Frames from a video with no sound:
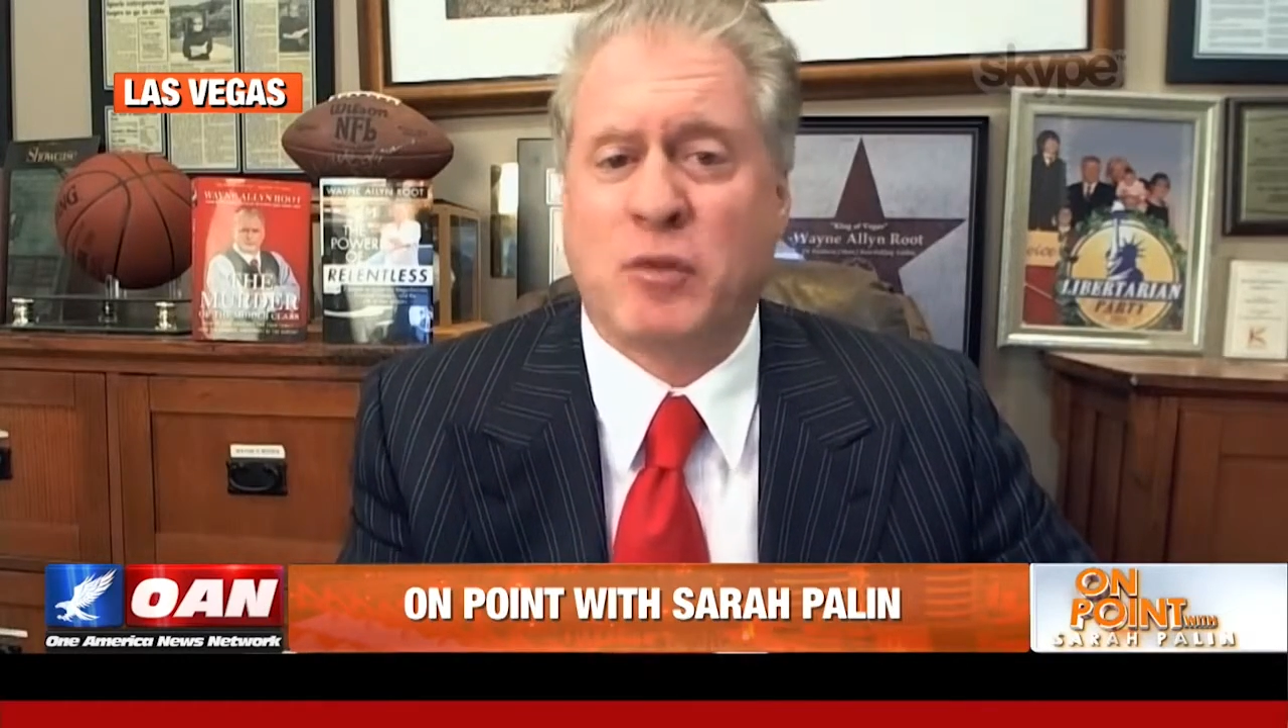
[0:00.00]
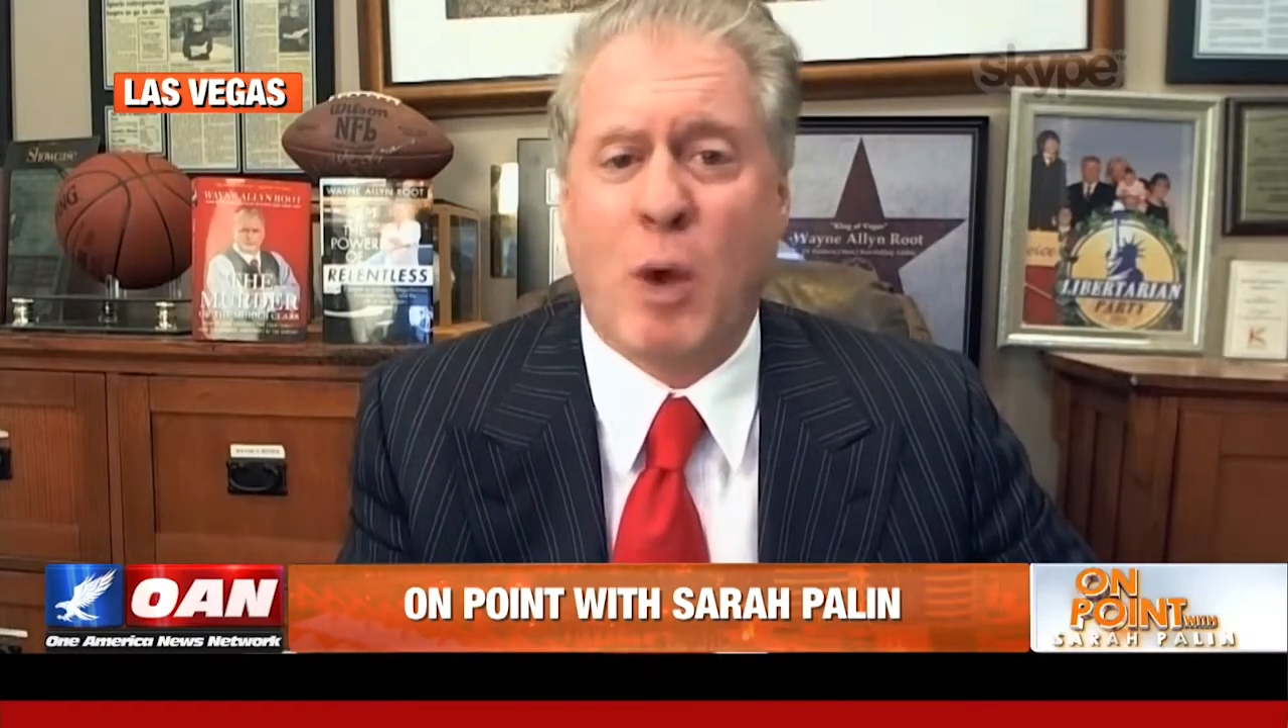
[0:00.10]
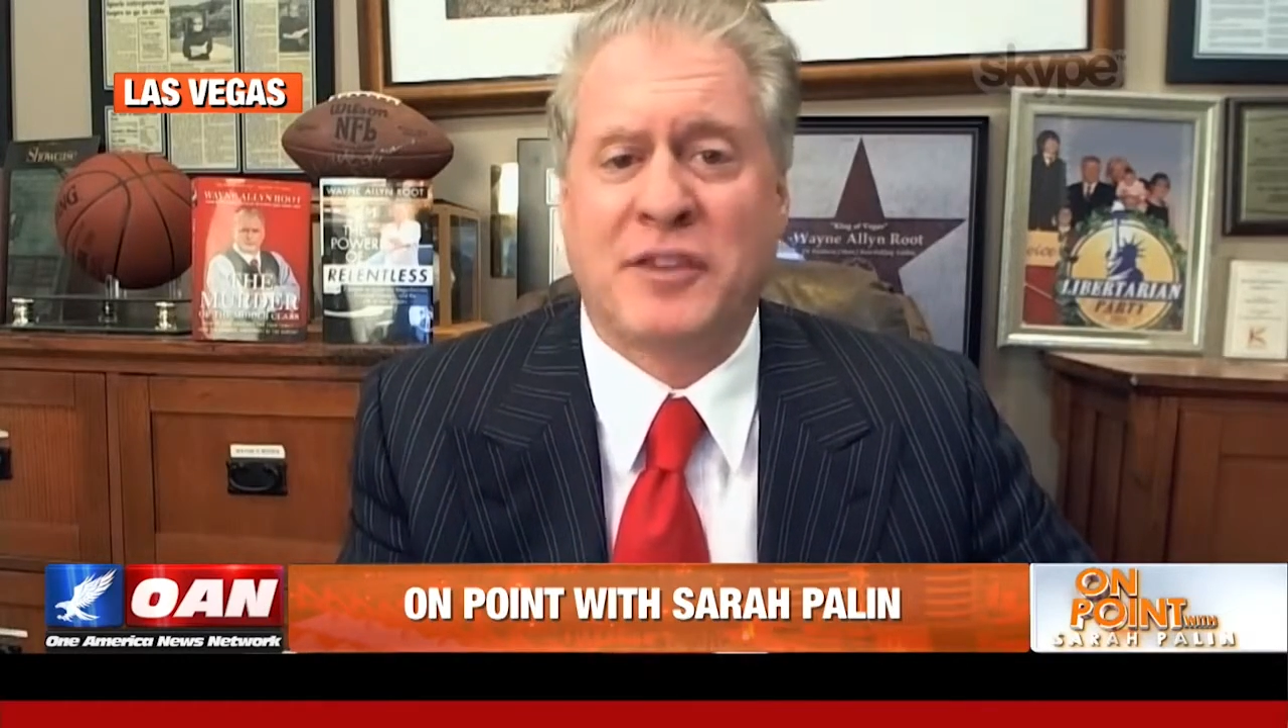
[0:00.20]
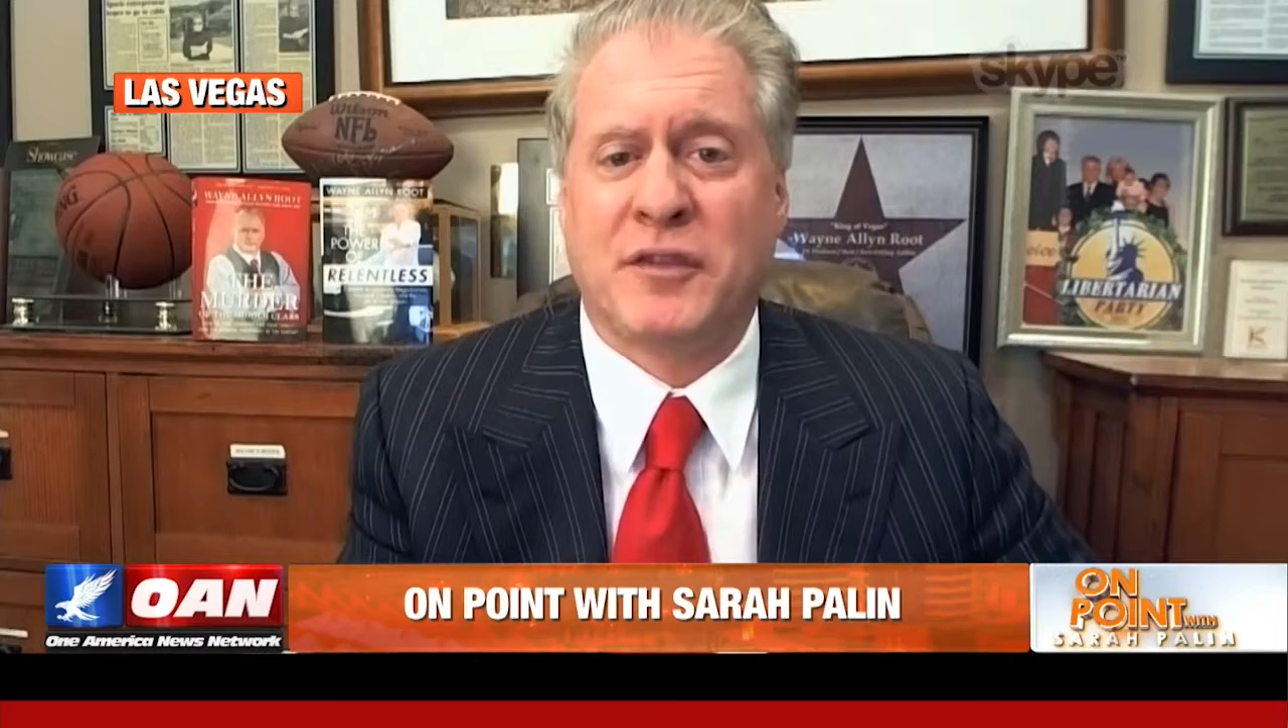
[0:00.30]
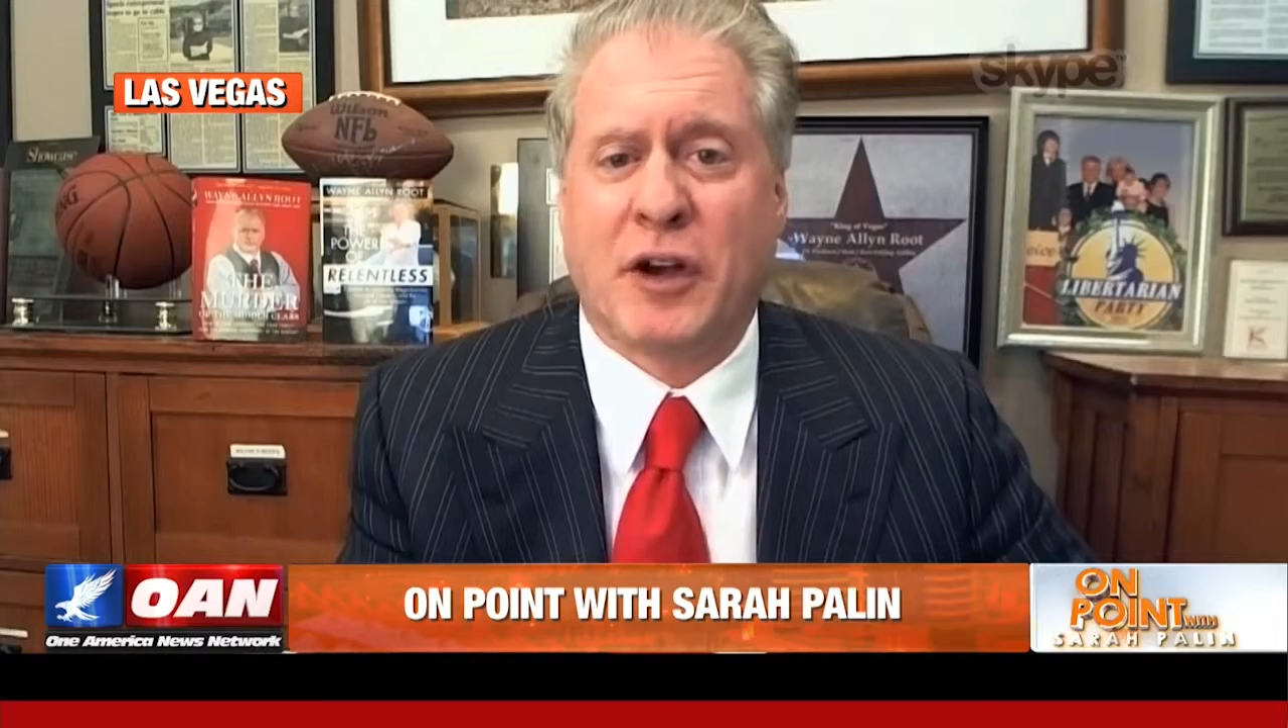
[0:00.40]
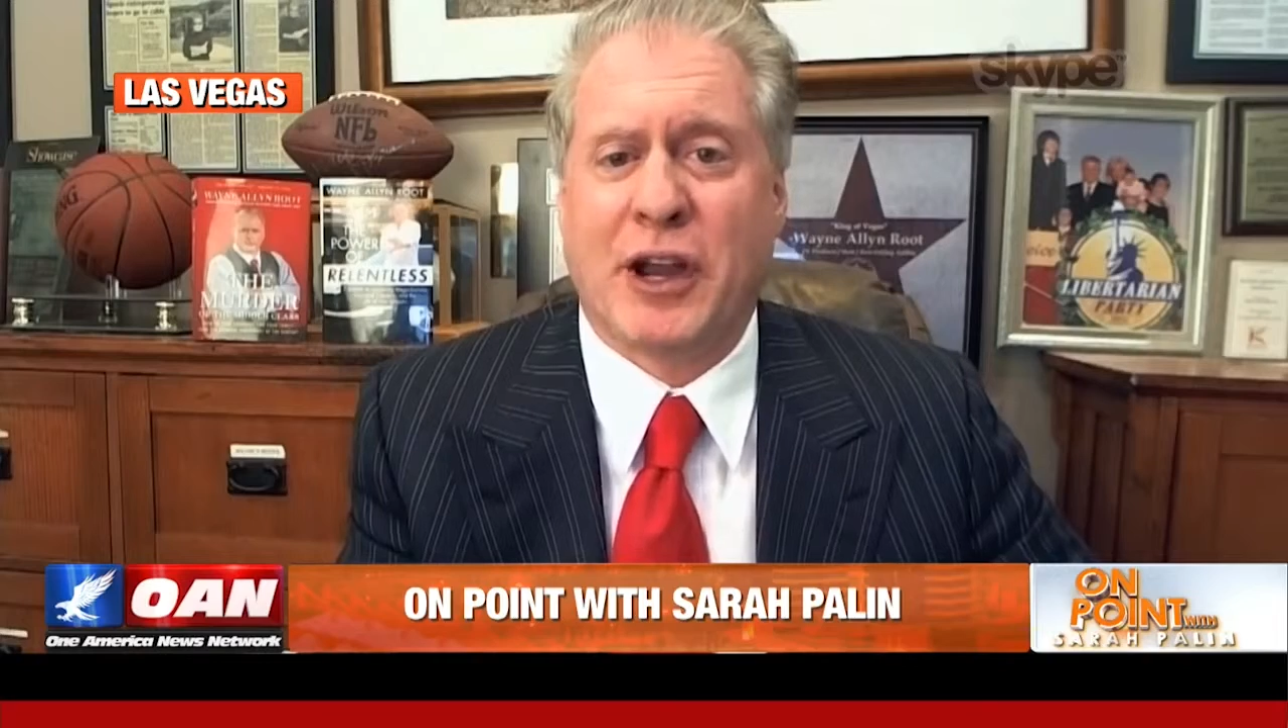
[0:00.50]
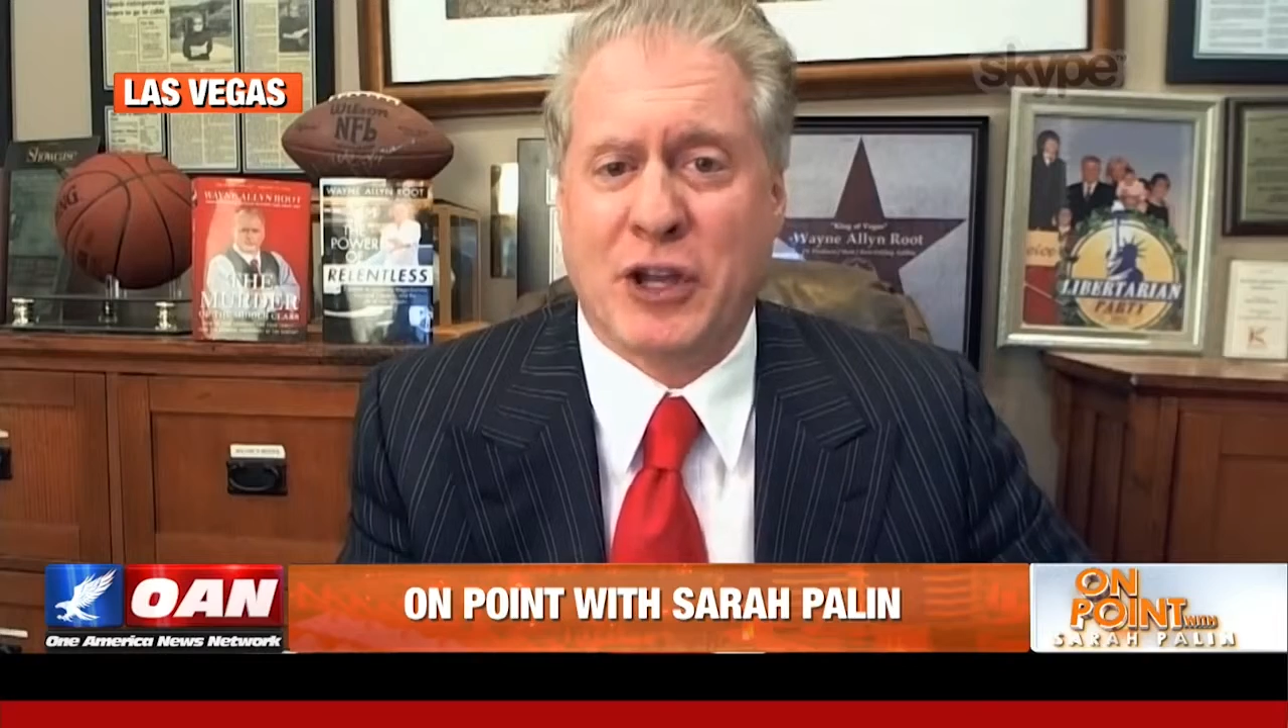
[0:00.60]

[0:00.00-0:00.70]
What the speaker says: wasn't very